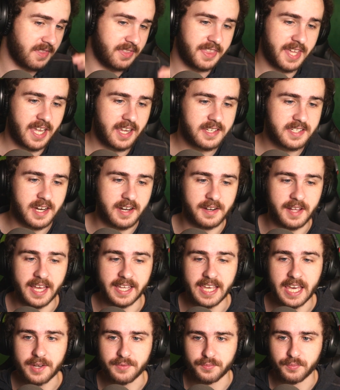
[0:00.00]
Things are,
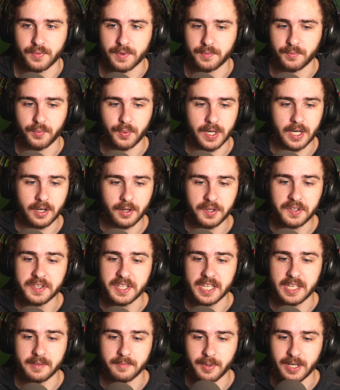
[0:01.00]
again, we're
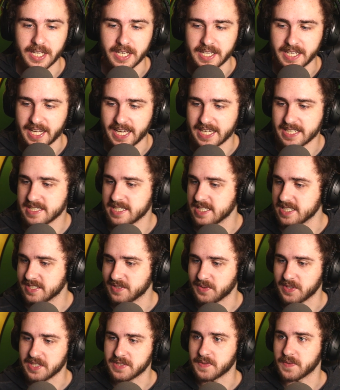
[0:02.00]
only, what, 19,
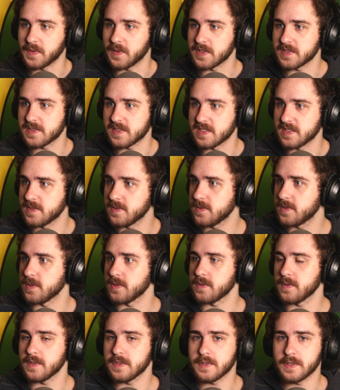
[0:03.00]
20, 21, 22,
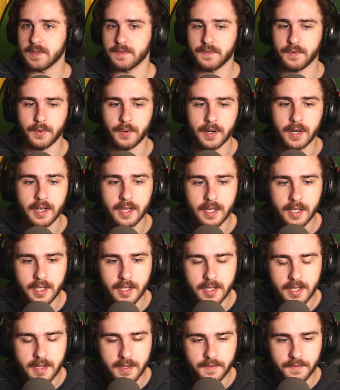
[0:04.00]
23, 24...
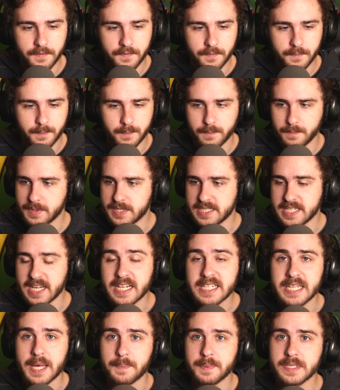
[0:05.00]

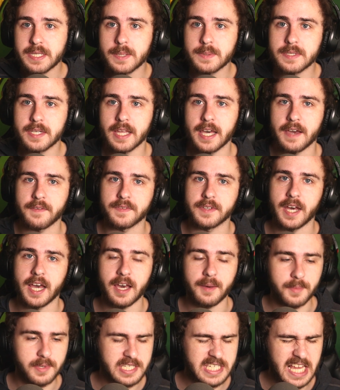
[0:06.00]
6 episodes left. I
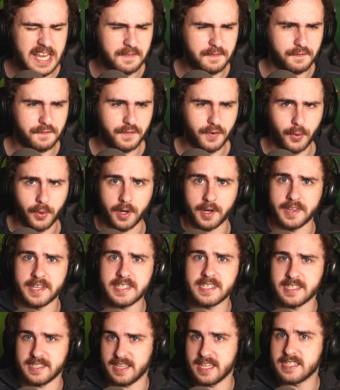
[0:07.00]
almost said 4.
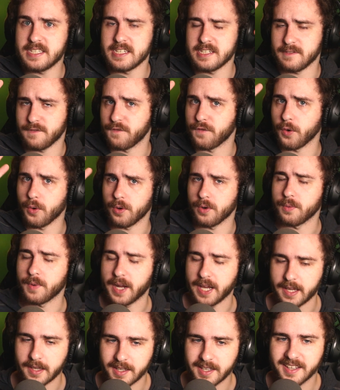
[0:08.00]
This is 4,
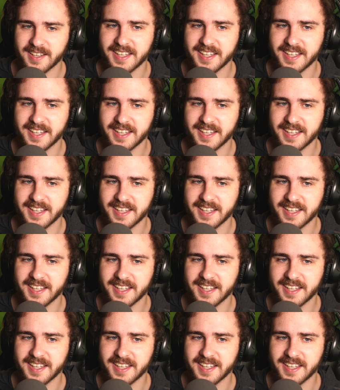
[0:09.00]
right?